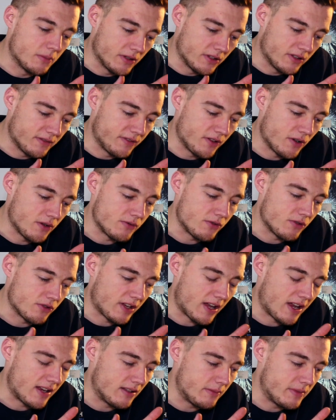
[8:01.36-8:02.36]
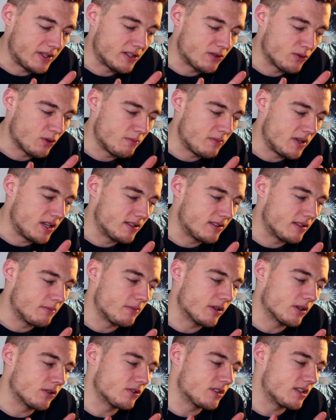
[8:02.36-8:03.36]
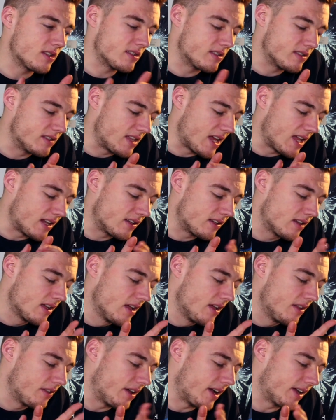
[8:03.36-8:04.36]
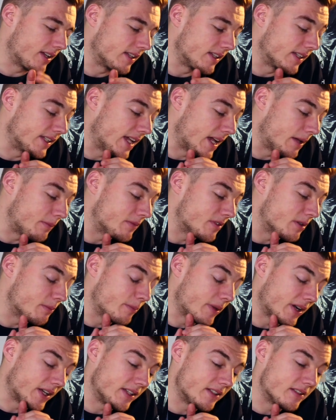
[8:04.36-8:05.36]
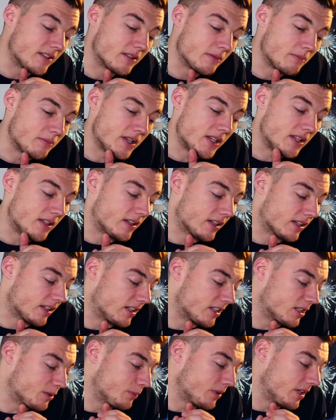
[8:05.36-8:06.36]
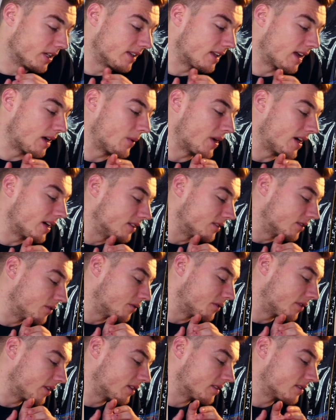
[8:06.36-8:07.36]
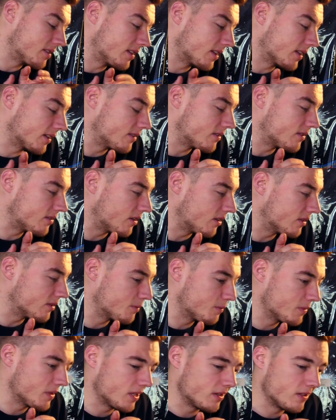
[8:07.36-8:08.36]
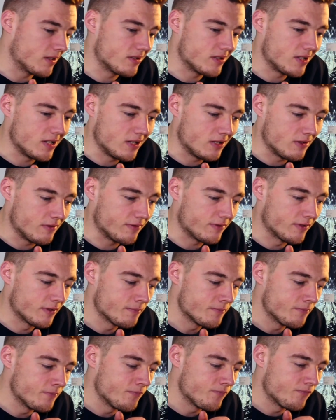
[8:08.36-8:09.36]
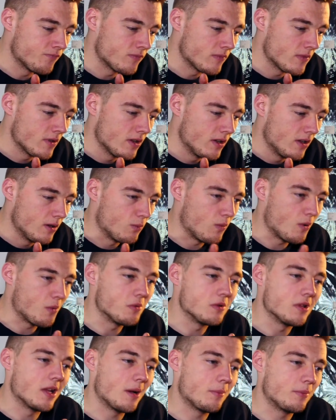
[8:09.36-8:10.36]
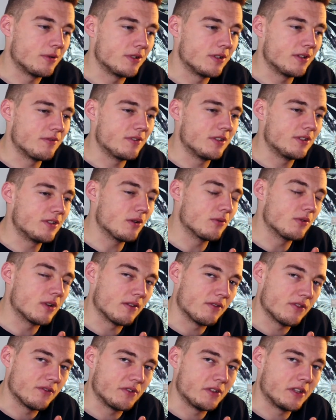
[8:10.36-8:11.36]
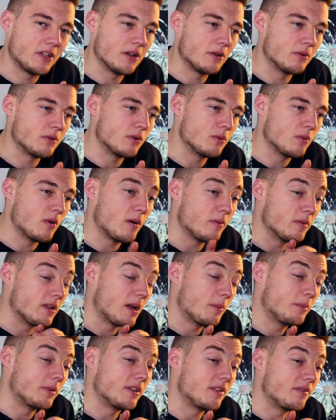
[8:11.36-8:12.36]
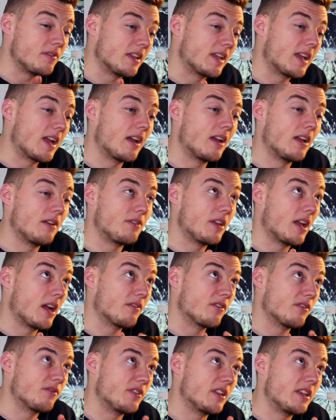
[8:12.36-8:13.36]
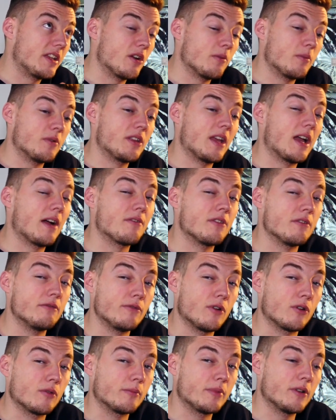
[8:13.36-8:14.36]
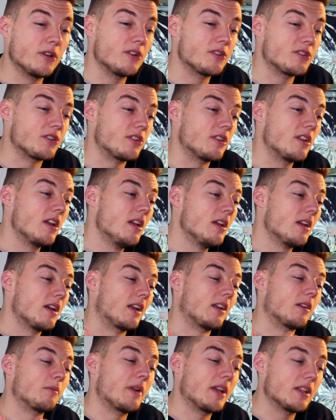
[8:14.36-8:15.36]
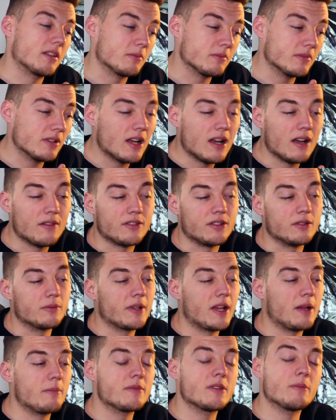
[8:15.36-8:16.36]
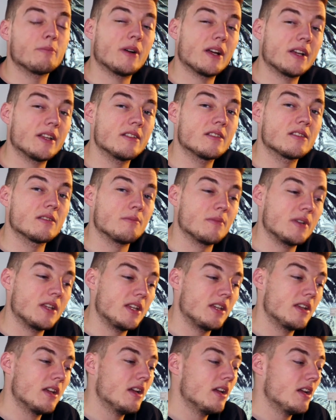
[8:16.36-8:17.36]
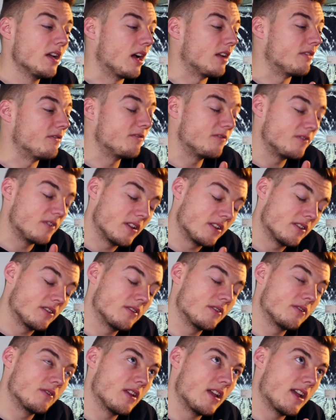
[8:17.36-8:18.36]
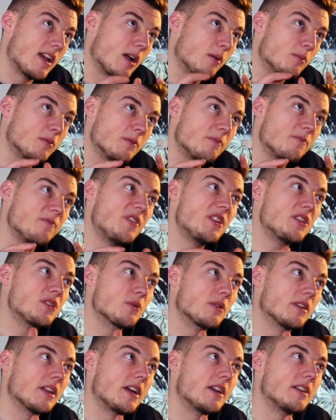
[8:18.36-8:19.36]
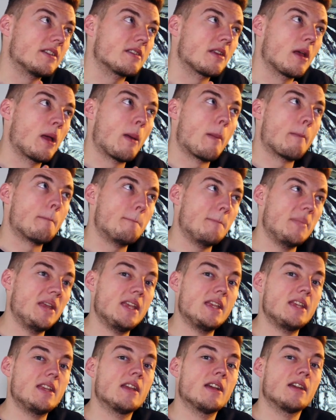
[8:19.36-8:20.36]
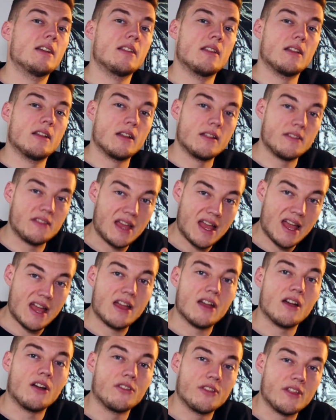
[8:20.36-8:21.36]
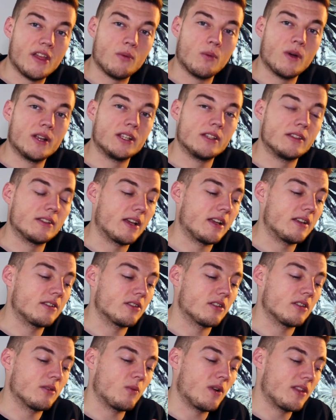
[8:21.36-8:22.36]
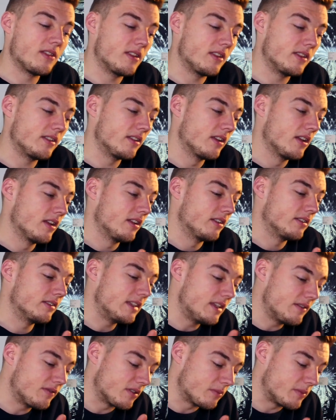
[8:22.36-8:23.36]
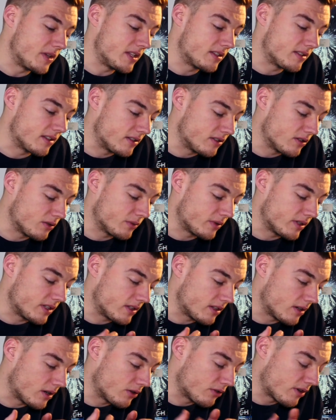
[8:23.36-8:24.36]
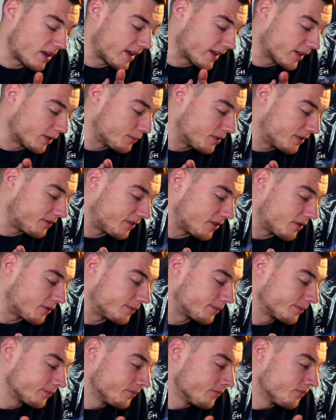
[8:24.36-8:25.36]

the phone or getting them into a meeting, because it's then that I can get them to buy into me, and I can explain how I do things, and I can start to plant the seed of what will happen if they don't have a video, or what will happen if they have a video but they have the wrong person, and I'll make them laugh, and I'll get them to buy into me and help them visualize me there on their wedding day, so that when they leave the meeting or hang up the phone,